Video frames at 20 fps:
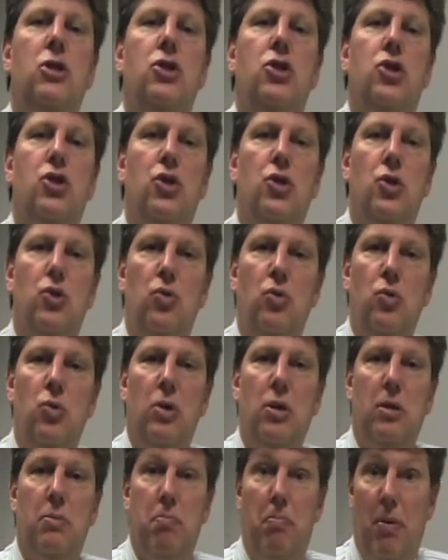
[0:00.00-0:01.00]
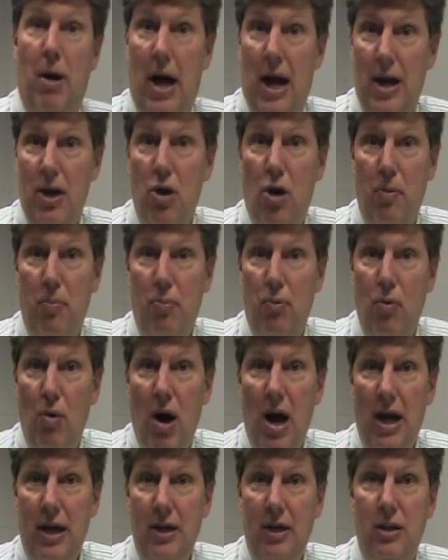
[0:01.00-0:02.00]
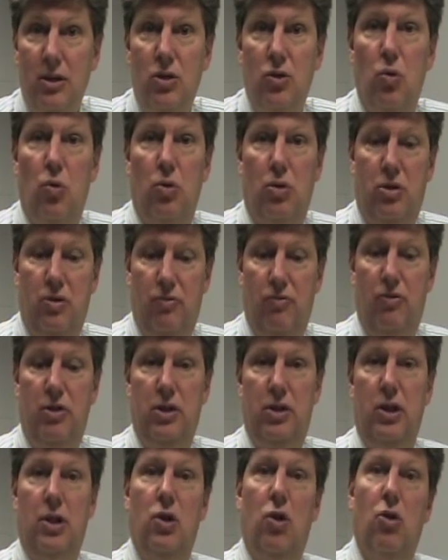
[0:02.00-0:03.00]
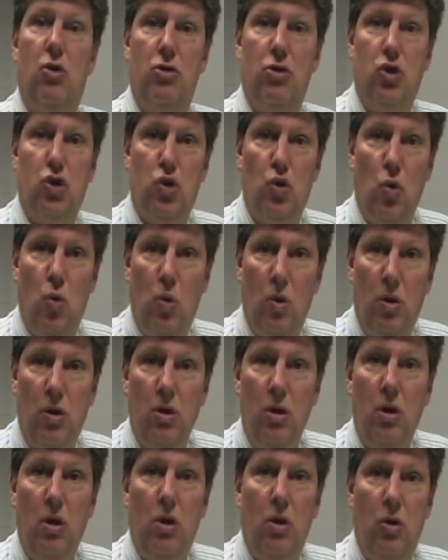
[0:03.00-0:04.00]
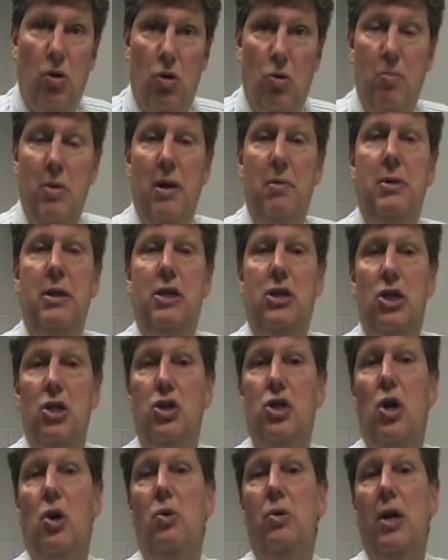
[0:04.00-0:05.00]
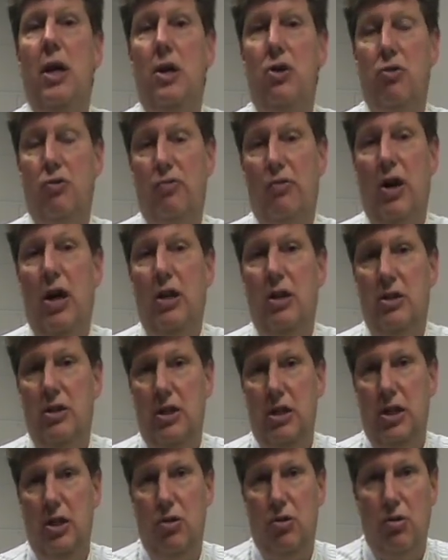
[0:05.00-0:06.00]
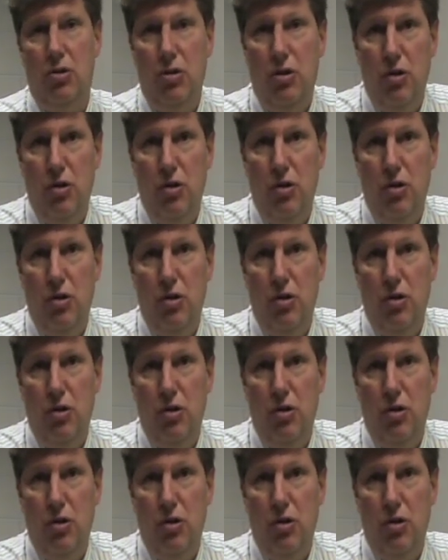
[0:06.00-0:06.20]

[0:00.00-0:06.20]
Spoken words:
to buy our product or to visit our store or maybe to donate or volunteer